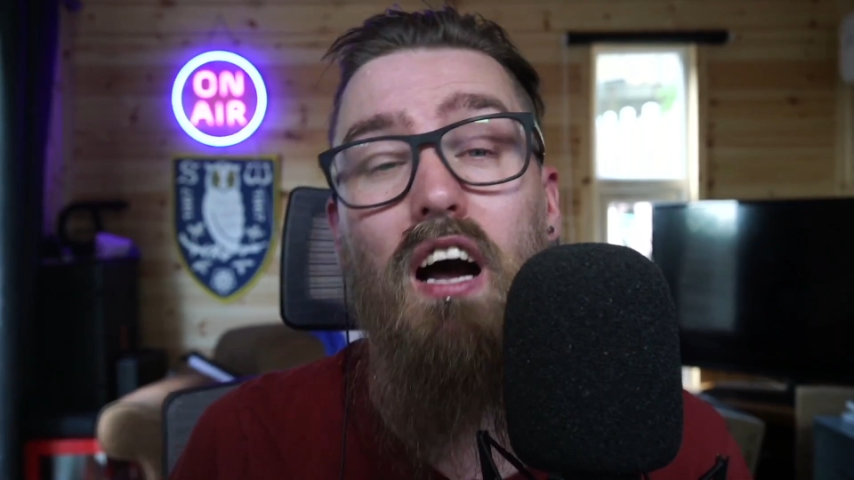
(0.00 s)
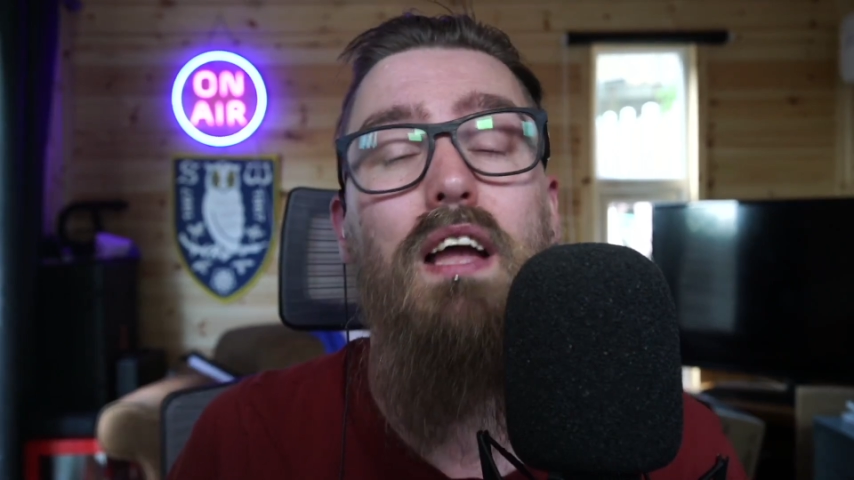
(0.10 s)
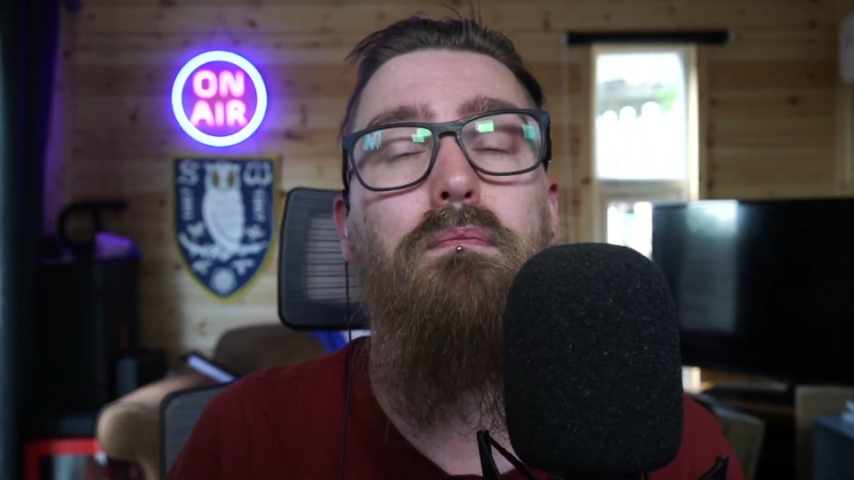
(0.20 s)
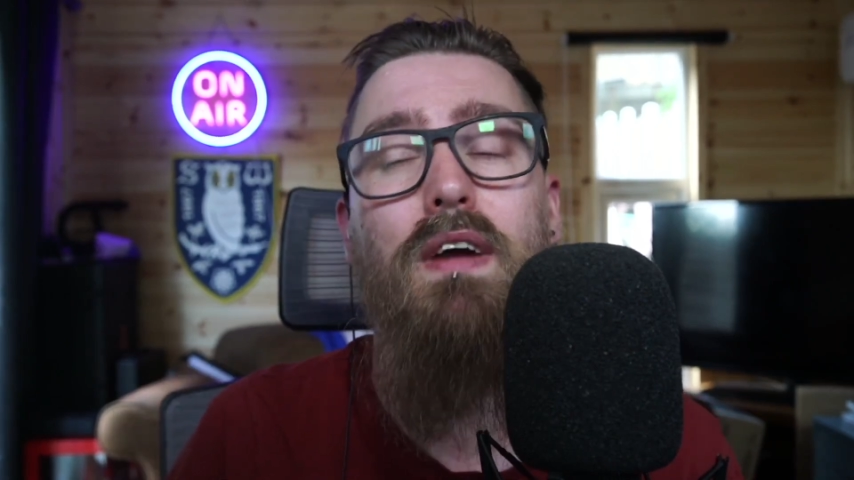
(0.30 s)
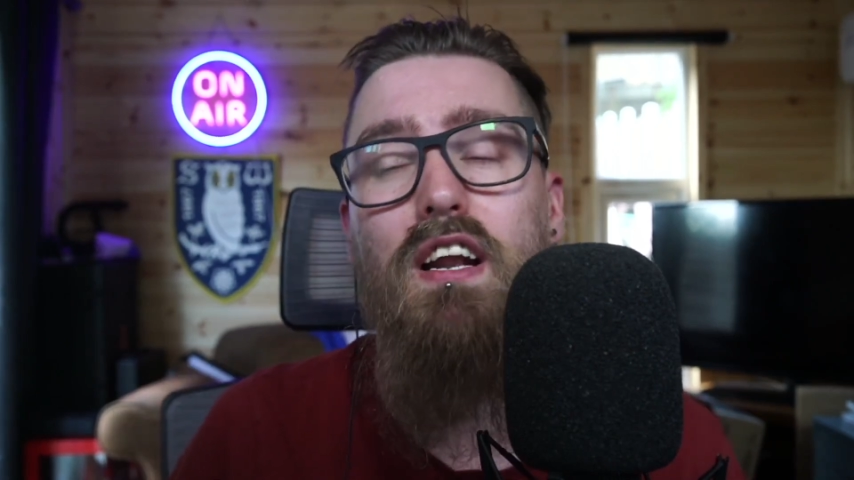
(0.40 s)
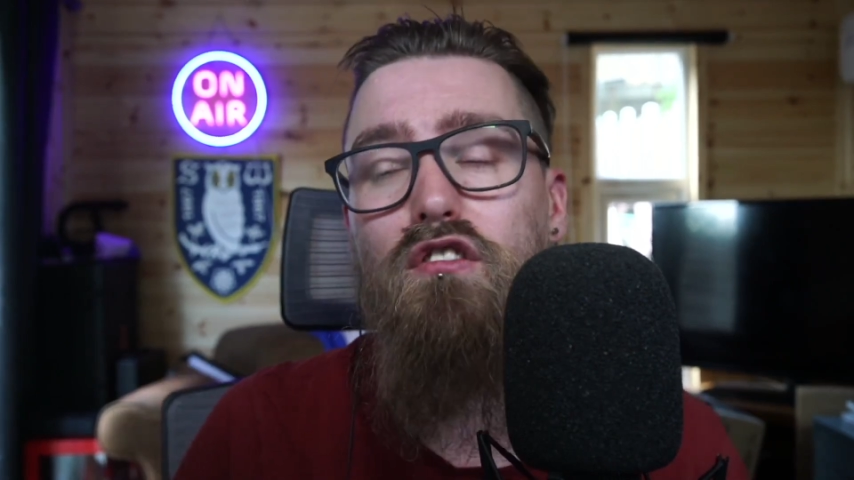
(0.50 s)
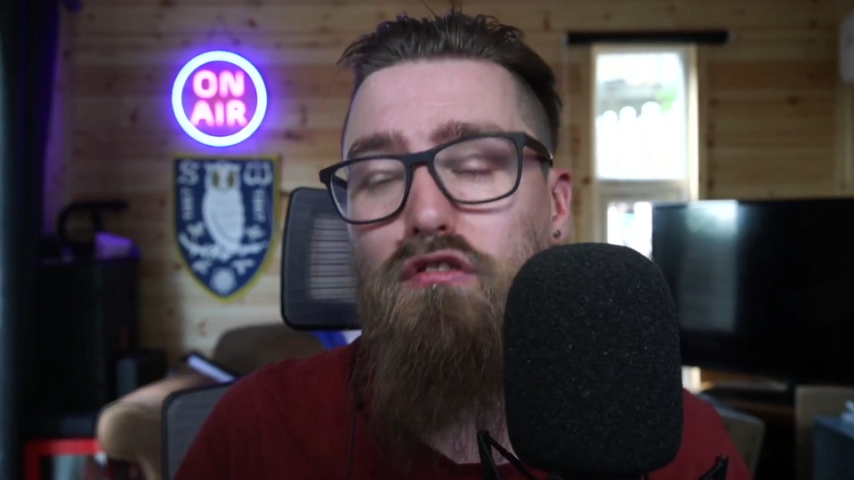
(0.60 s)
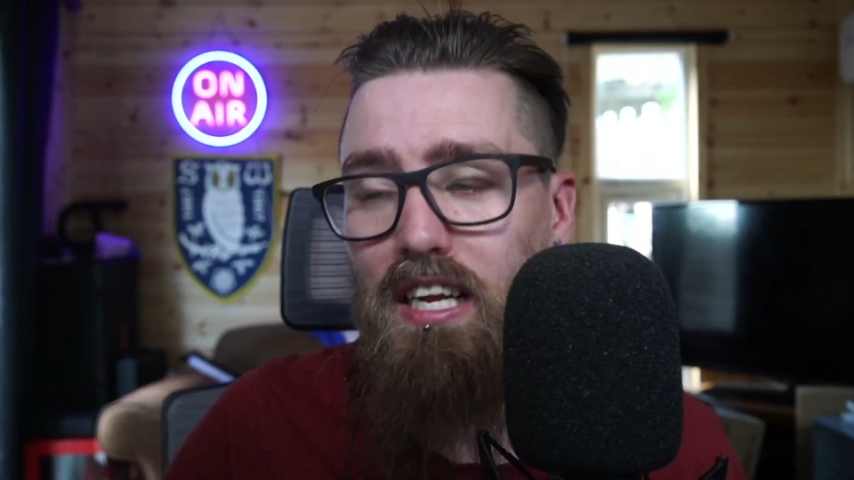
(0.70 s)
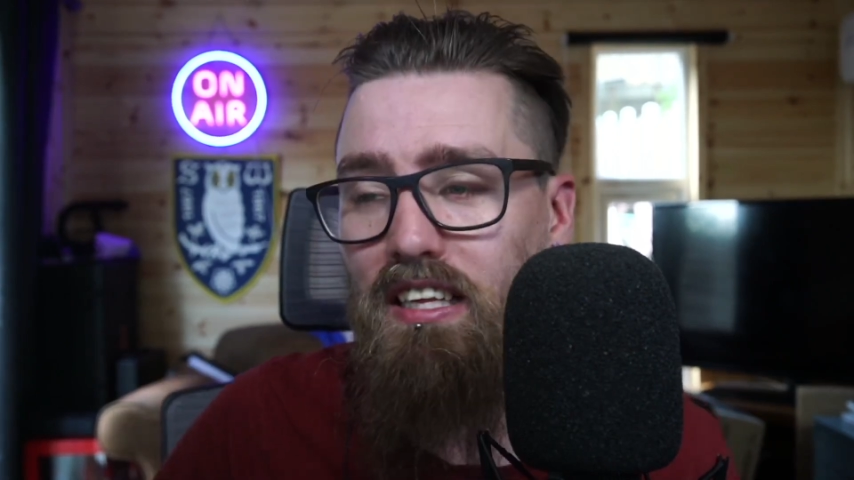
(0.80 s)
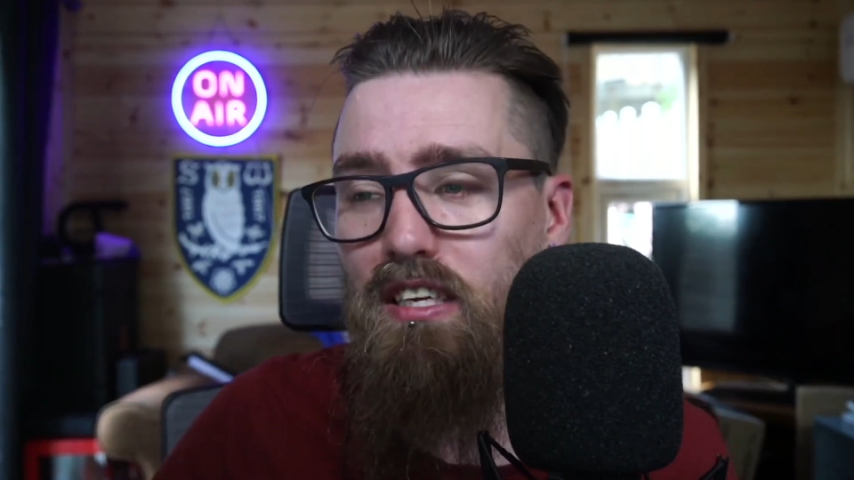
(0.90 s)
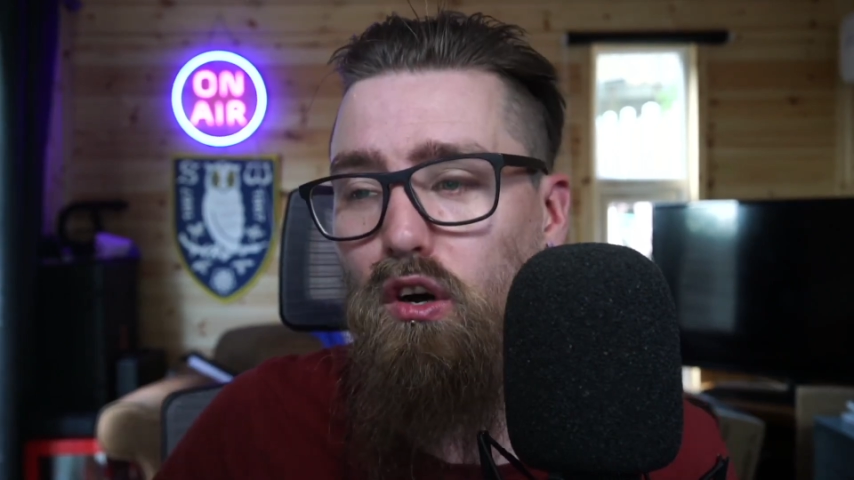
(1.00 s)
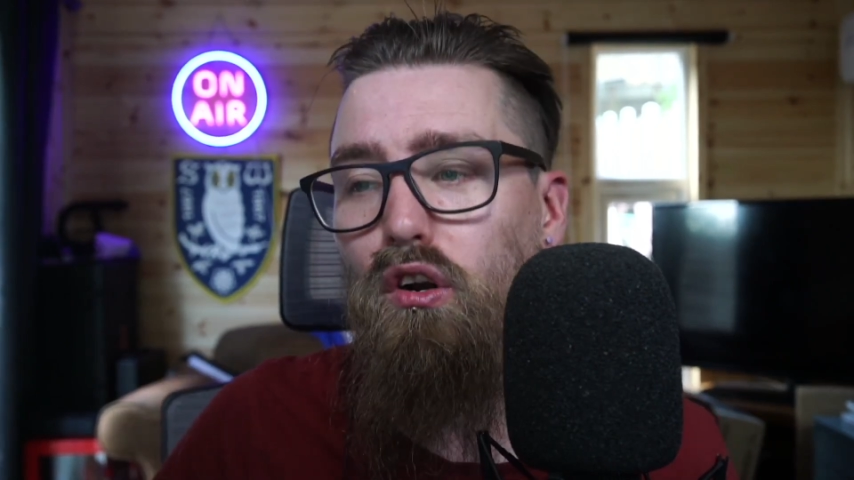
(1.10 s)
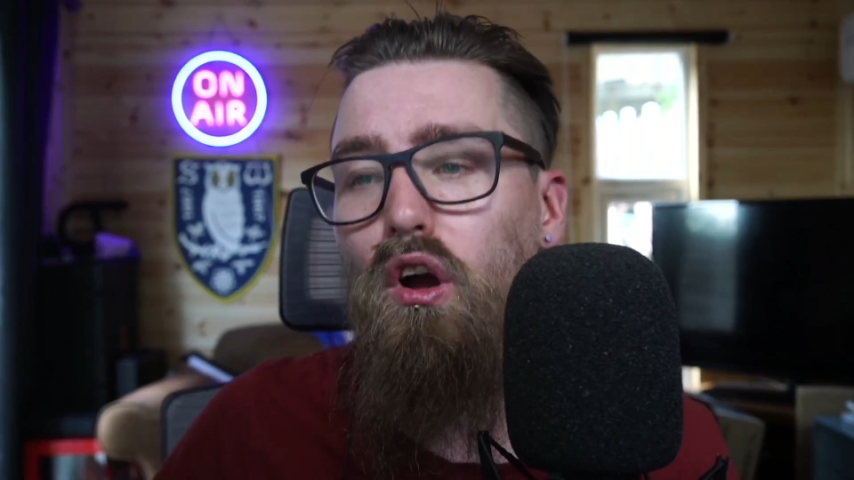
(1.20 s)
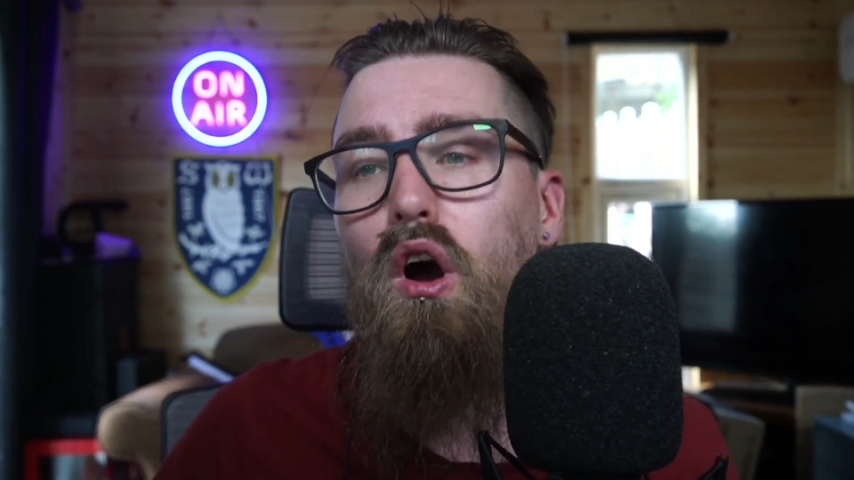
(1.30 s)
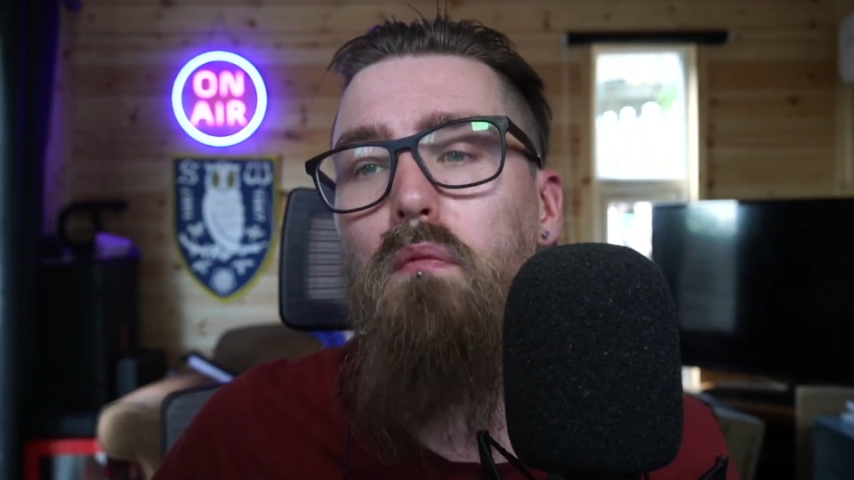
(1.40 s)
It's been really good,